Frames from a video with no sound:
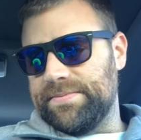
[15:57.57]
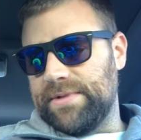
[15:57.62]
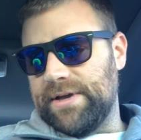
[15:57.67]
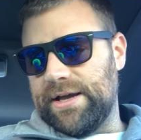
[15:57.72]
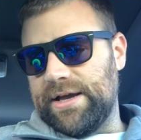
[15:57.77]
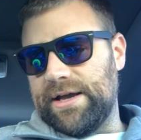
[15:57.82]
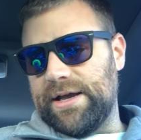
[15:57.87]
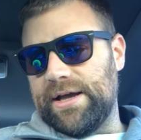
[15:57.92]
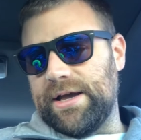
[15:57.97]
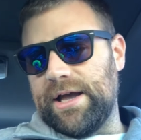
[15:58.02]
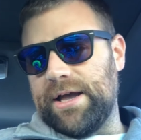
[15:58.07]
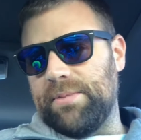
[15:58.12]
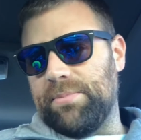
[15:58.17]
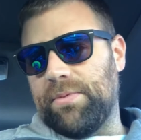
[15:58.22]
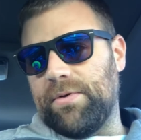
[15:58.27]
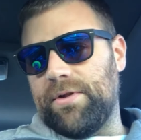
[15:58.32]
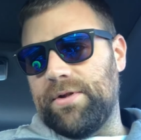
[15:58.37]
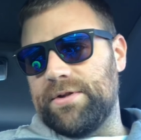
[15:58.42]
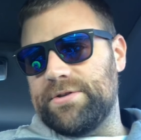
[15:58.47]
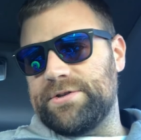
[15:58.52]
Uh, I
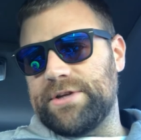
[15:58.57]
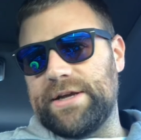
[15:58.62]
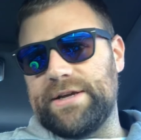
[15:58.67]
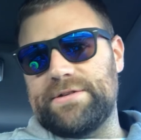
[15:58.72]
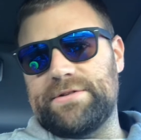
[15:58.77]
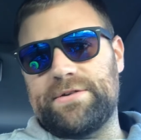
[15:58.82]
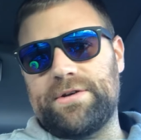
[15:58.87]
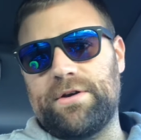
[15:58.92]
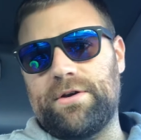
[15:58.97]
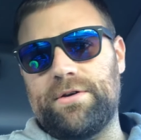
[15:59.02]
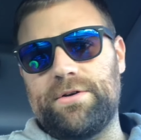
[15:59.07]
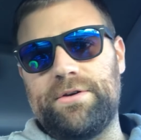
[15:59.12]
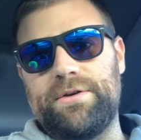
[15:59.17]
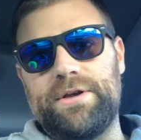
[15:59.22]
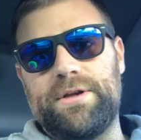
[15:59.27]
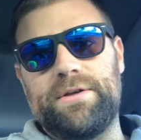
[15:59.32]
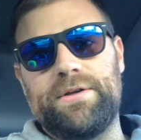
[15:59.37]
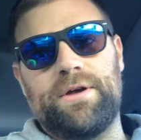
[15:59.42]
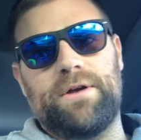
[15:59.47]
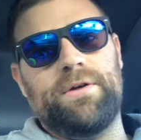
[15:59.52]
apologize to all
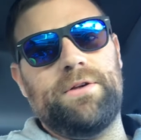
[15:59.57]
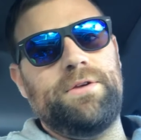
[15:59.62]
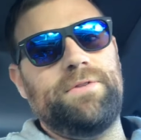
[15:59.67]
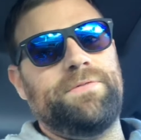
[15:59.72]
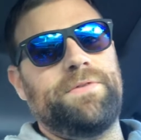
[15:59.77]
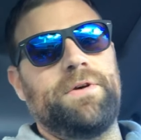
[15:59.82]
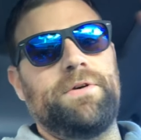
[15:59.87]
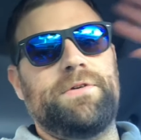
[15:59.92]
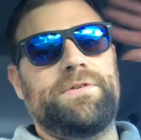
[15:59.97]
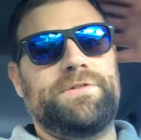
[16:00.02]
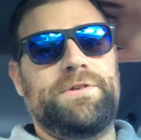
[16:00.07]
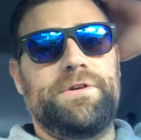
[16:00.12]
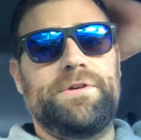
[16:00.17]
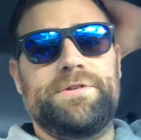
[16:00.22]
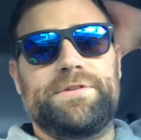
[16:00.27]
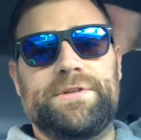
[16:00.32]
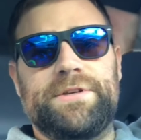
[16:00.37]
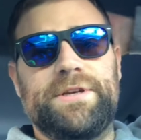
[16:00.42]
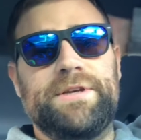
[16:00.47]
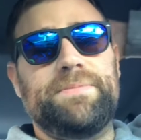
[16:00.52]
you all you folks.
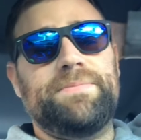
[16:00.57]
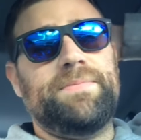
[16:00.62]
Seriously,